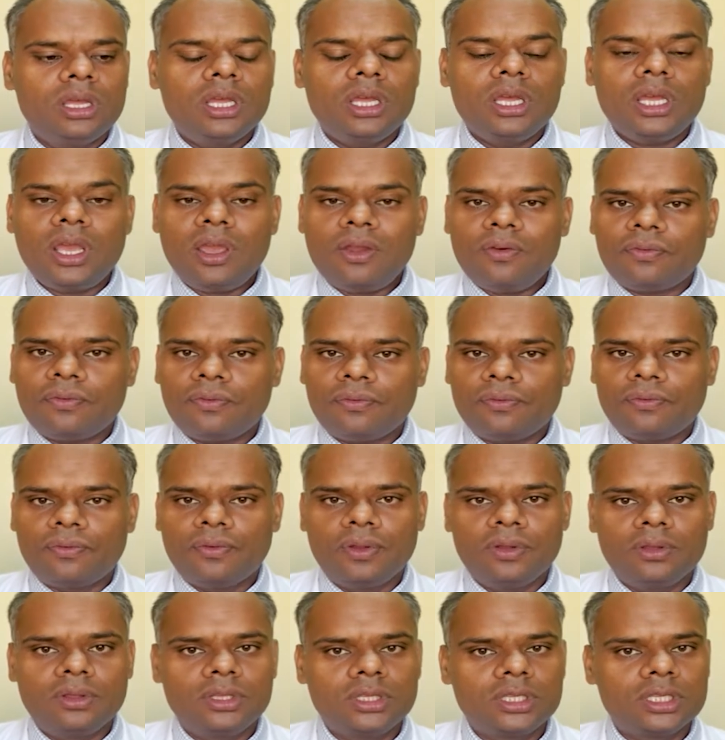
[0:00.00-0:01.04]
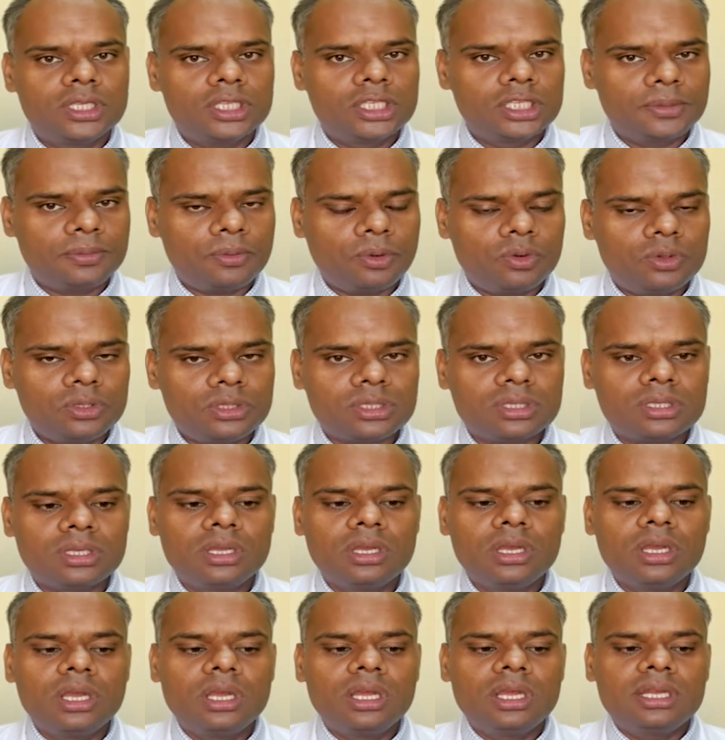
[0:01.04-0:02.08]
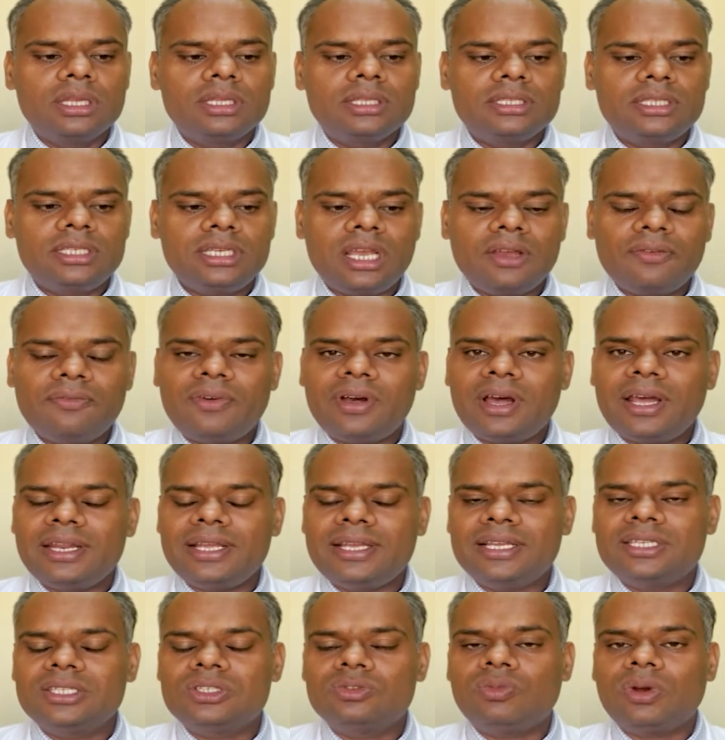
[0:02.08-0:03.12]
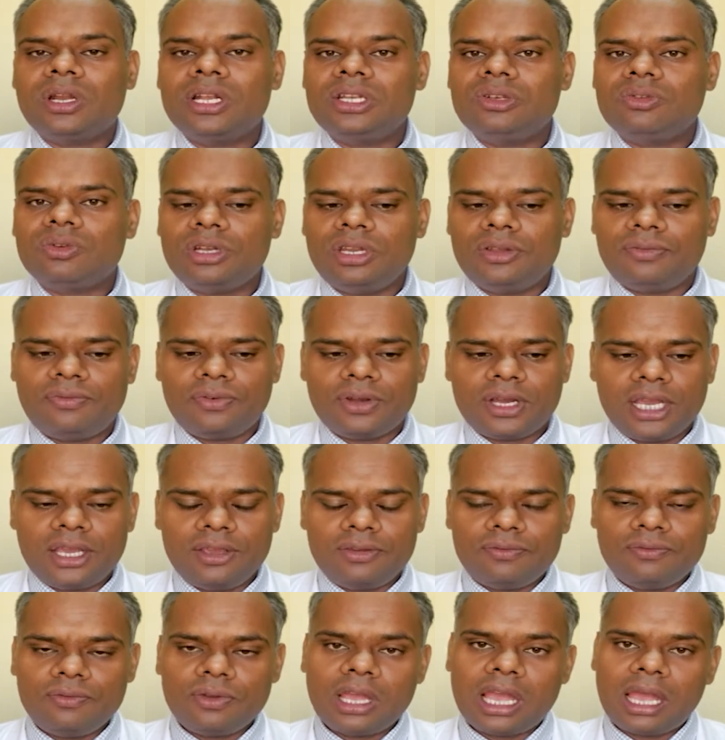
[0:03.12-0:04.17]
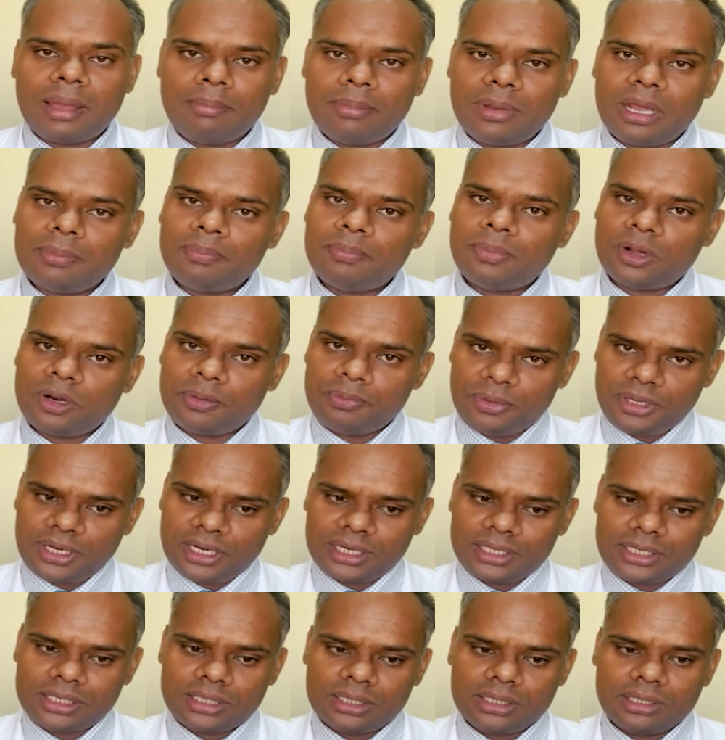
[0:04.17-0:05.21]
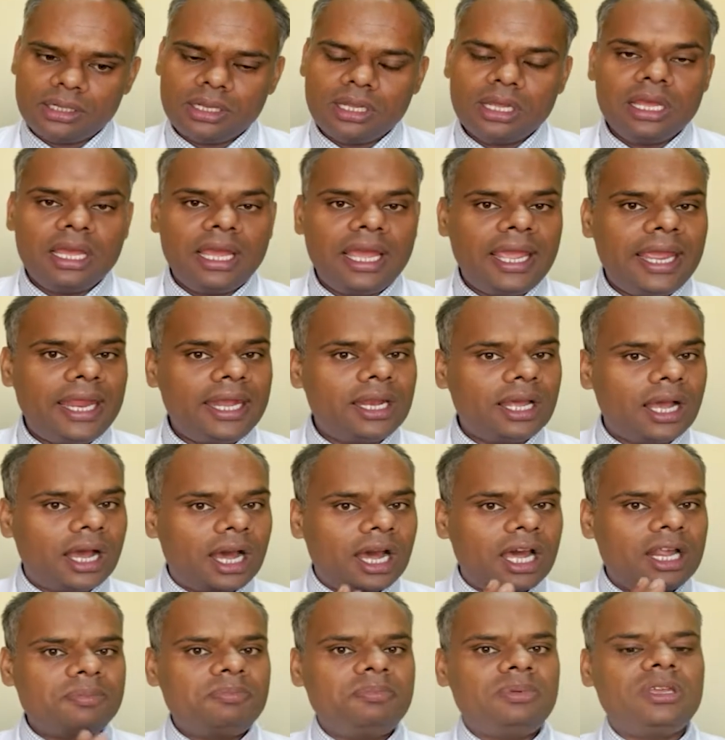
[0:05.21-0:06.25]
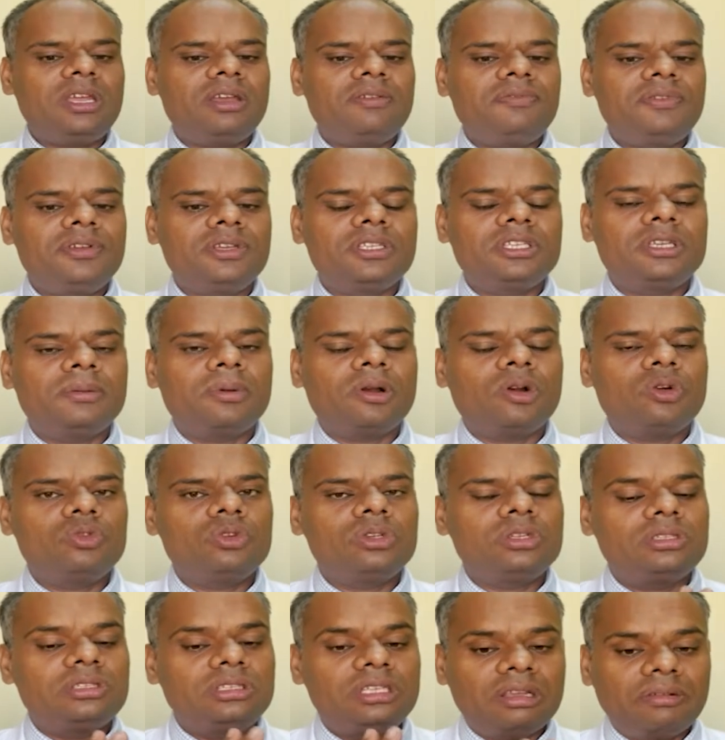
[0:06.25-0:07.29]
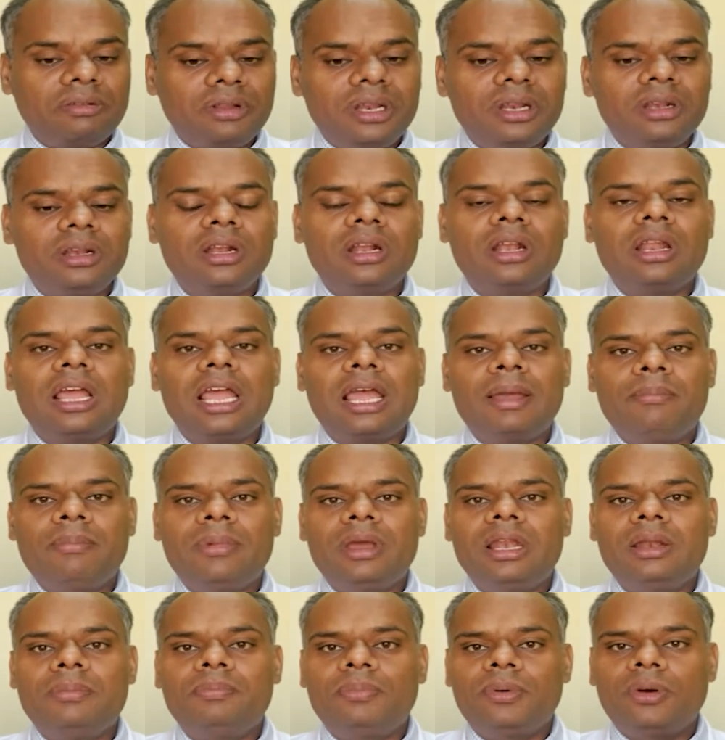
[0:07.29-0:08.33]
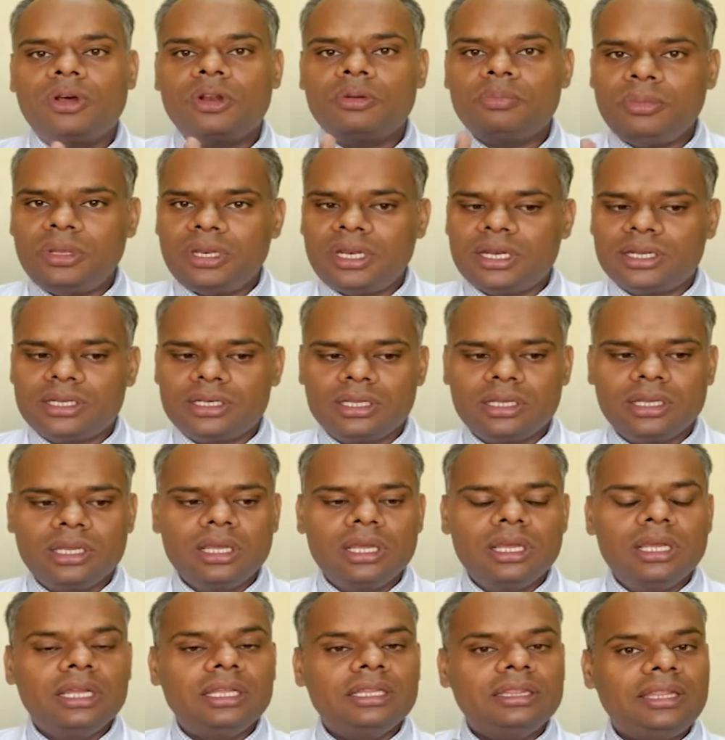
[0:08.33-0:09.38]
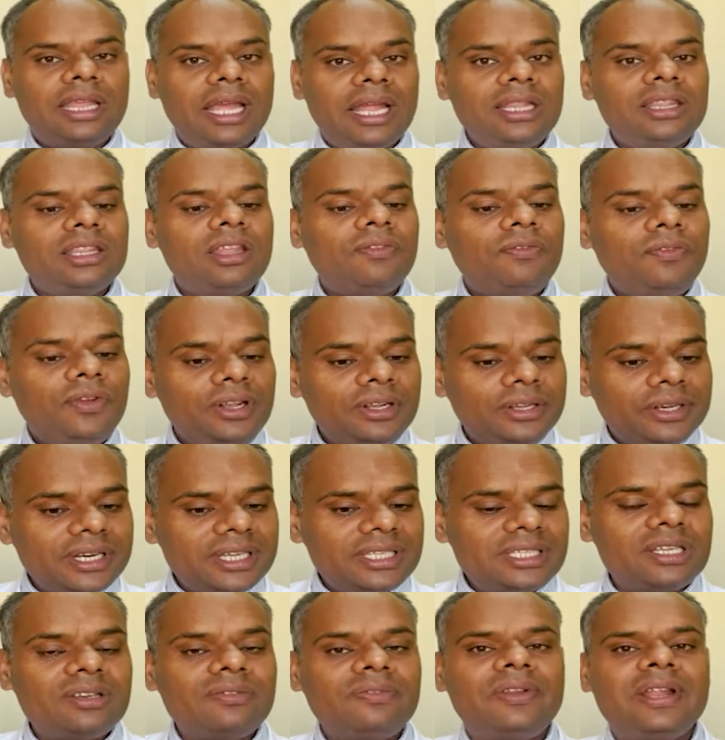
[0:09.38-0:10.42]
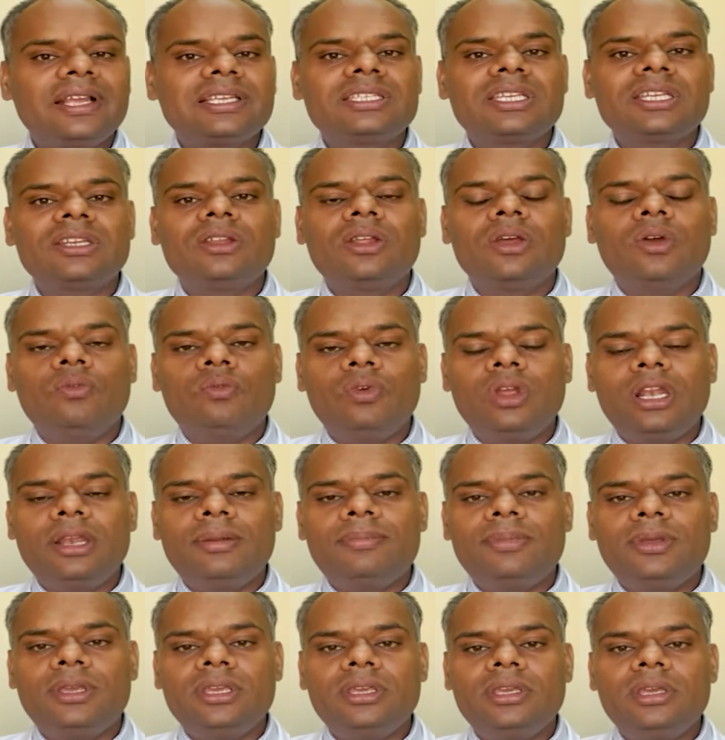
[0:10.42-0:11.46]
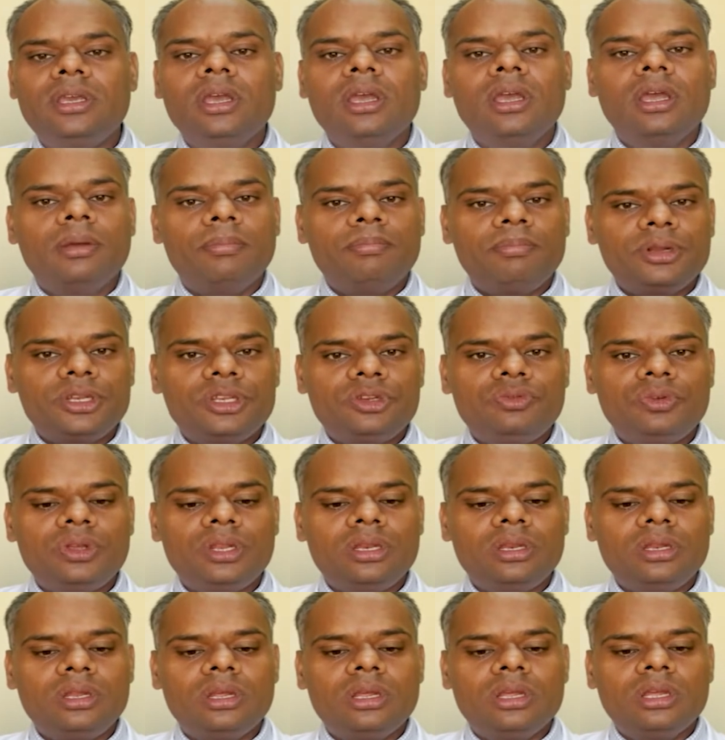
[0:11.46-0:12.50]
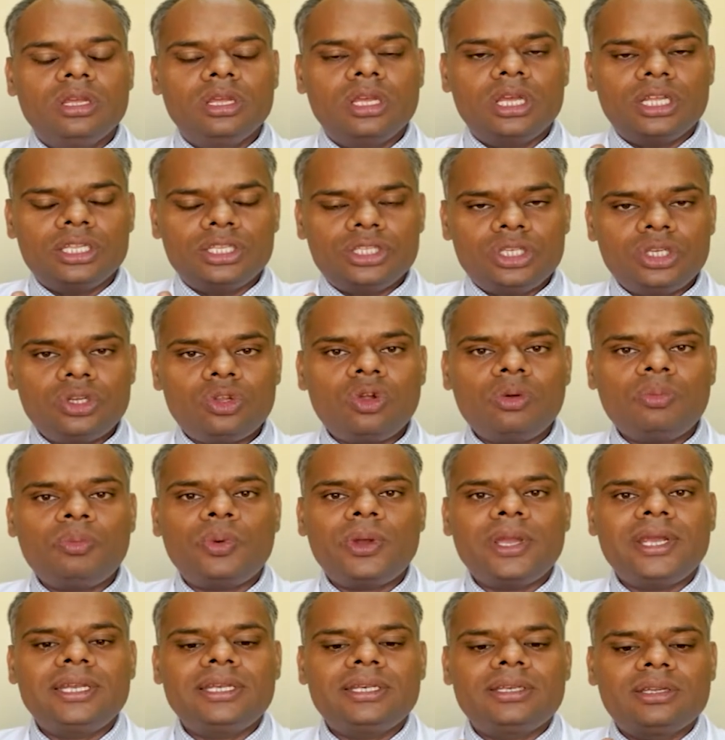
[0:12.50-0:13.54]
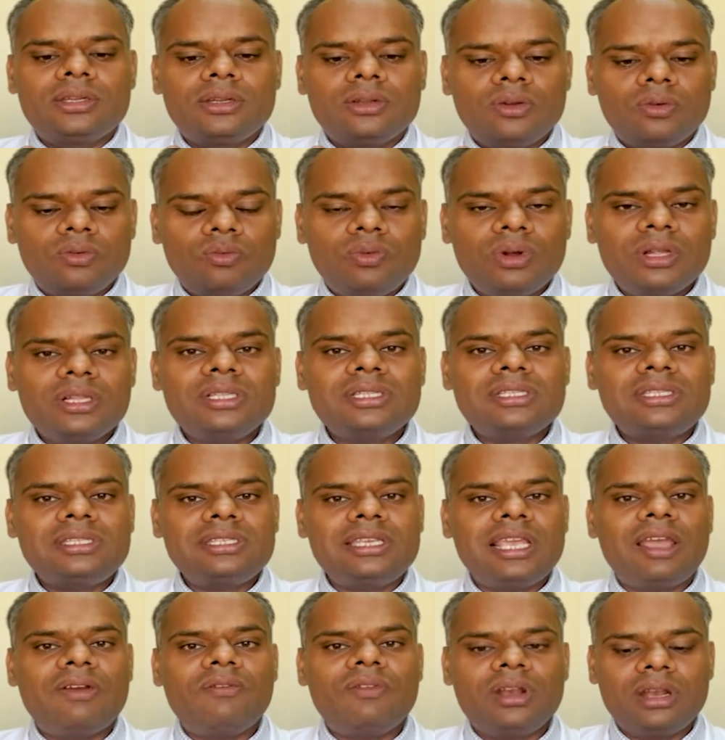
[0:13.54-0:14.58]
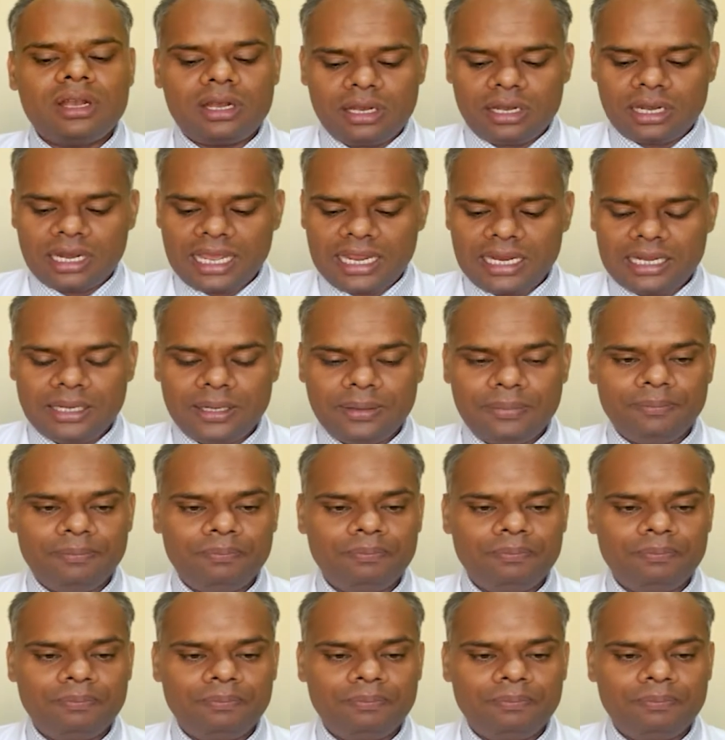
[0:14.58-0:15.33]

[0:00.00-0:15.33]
If suppose GFR is 125 ml per minute and RPF is about 700 ml per minute, then the filtration fraction will be between 0.179.